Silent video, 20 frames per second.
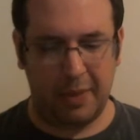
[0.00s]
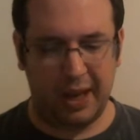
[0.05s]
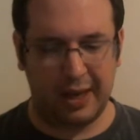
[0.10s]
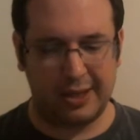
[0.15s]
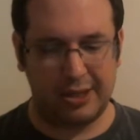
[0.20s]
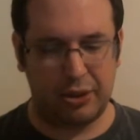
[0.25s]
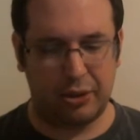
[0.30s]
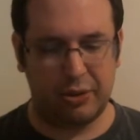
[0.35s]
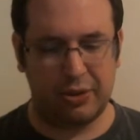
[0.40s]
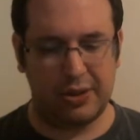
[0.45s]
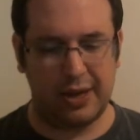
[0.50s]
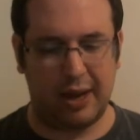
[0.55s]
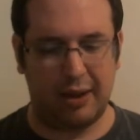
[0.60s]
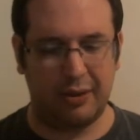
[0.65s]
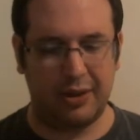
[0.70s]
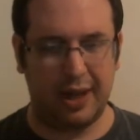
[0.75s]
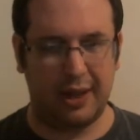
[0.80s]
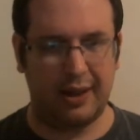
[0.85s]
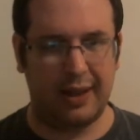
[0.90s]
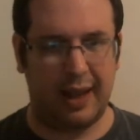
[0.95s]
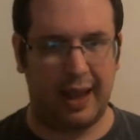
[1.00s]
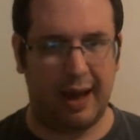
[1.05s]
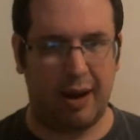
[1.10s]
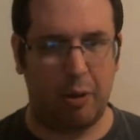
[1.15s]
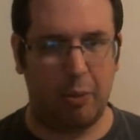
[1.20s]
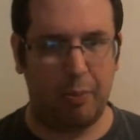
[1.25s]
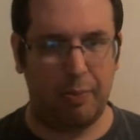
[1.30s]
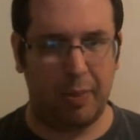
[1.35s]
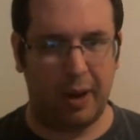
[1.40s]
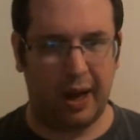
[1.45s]
it turns out that the
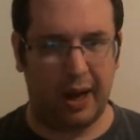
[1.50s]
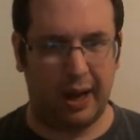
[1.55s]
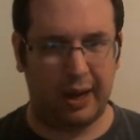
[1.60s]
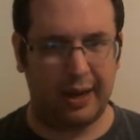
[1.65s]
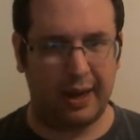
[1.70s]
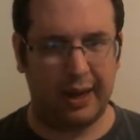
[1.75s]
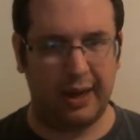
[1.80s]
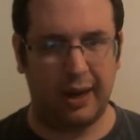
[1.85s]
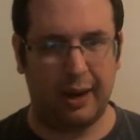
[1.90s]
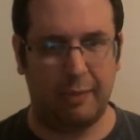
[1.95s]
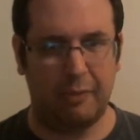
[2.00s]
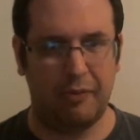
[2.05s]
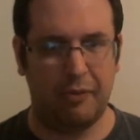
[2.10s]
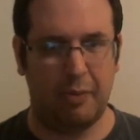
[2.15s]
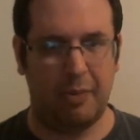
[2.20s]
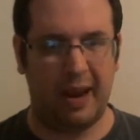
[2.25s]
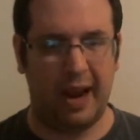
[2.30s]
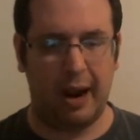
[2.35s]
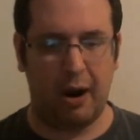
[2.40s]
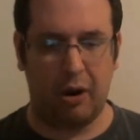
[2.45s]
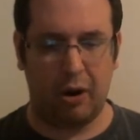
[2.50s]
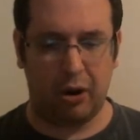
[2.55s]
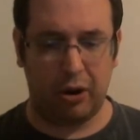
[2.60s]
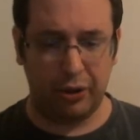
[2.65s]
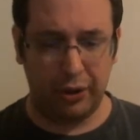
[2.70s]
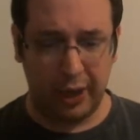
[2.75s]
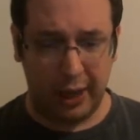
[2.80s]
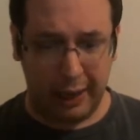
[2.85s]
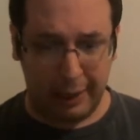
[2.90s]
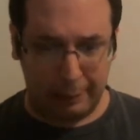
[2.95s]
help uh, can come from
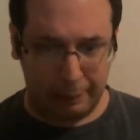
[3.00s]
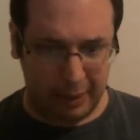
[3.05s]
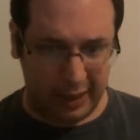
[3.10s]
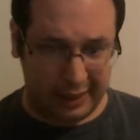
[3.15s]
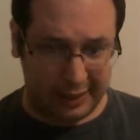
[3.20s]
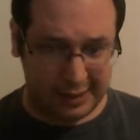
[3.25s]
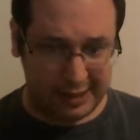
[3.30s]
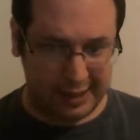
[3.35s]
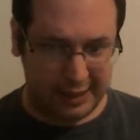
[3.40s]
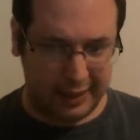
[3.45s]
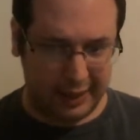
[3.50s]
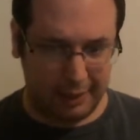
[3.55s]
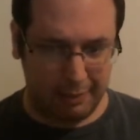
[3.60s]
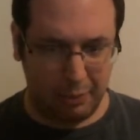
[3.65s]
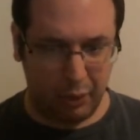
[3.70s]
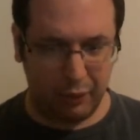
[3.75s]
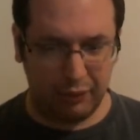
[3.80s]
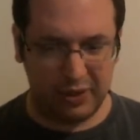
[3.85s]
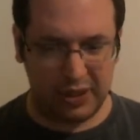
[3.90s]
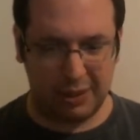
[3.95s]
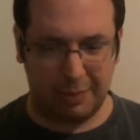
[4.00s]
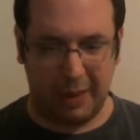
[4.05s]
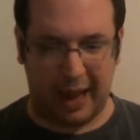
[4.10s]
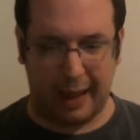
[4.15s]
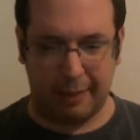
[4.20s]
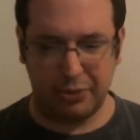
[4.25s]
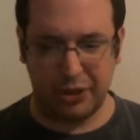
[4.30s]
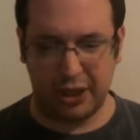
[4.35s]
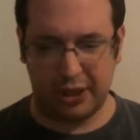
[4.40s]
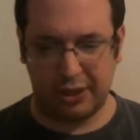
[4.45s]
Harold because he can move some
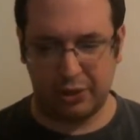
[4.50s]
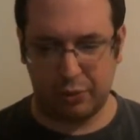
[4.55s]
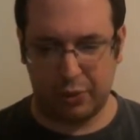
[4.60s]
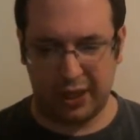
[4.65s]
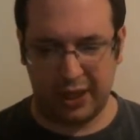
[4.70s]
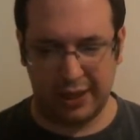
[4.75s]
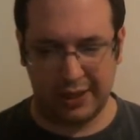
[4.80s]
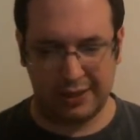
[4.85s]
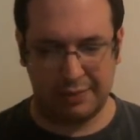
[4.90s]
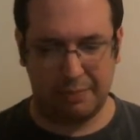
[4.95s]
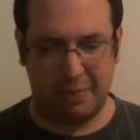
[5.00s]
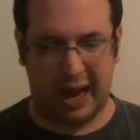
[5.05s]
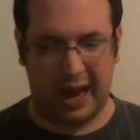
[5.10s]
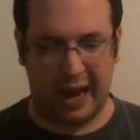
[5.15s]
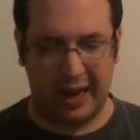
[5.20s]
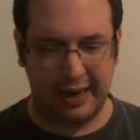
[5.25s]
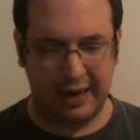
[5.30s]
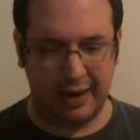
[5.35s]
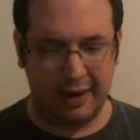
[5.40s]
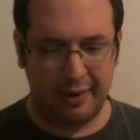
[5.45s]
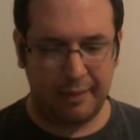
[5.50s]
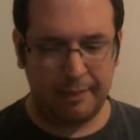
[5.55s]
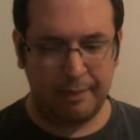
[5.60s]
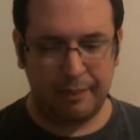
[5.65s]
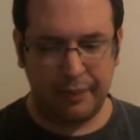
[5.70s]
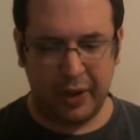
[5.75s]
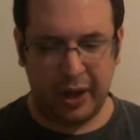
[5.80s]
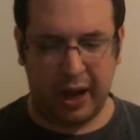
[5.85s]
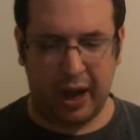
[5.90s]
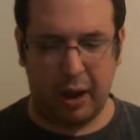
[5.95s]
objects with his mind.
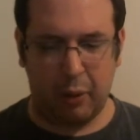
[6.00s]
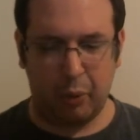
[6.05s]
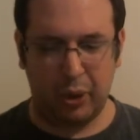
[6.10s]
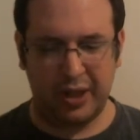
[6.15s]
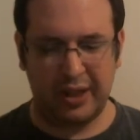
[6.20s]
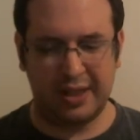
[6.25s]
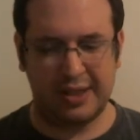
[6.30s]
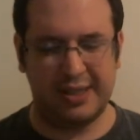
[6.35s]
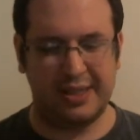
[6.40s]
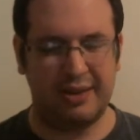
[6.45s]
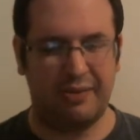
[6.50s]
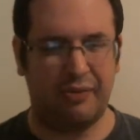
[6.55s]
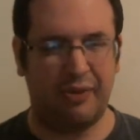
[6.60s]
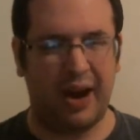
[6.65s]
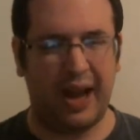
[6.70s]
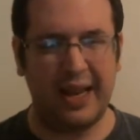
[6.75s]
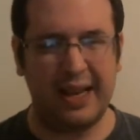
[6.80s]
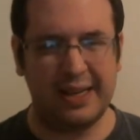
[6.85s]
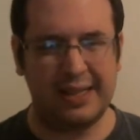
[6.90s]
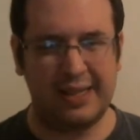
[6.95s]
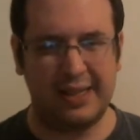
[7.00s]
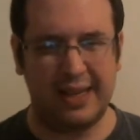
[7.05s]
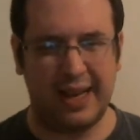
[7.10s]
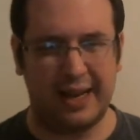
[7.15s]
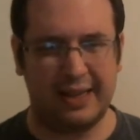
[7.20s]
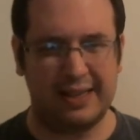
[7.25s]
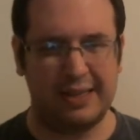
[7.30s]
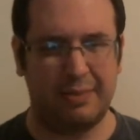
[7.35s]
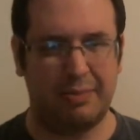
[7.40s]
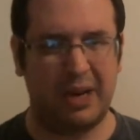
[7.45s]
Uh, with this device, he had
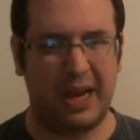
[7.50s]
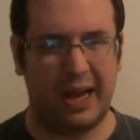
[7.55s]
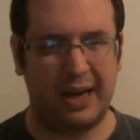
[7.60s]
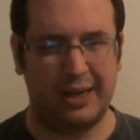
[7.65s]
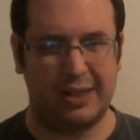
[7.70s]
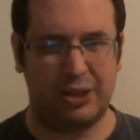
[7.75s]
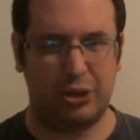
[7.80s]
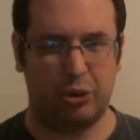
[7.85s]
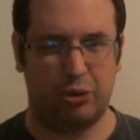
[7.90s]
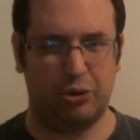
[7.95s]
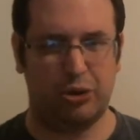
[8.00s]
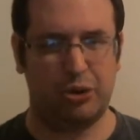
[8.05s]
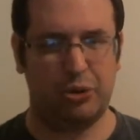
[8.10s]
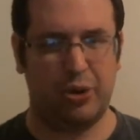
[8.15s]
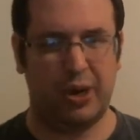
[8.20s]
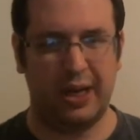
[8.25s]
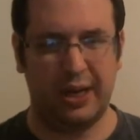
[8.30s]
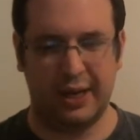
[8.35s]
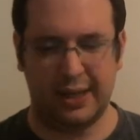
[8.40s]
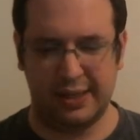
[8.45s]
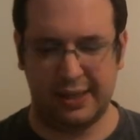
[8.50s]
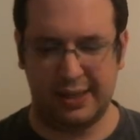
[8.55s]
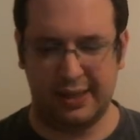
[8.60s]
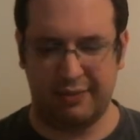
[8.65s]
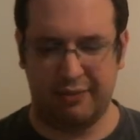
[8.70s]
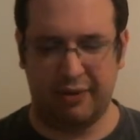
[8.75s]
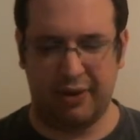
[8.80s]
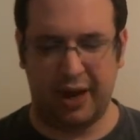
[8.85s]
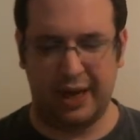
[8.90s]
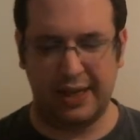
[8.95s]
some kind of surgery, and this
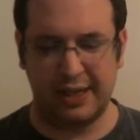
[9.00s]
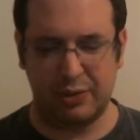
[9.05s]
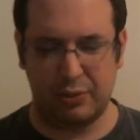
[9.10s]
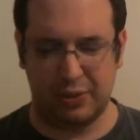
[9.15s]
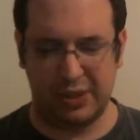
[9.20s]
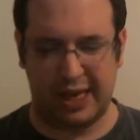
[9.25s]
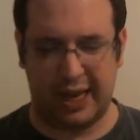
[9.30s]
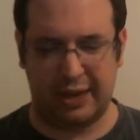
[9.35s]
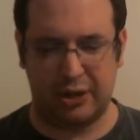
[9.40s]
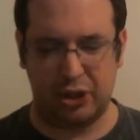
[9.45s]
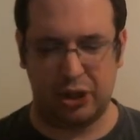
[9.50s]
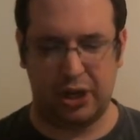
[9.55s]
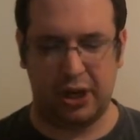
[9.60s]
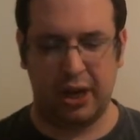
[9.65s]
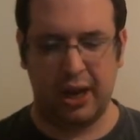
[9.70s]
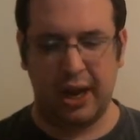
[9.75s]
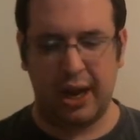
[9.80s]
device was actually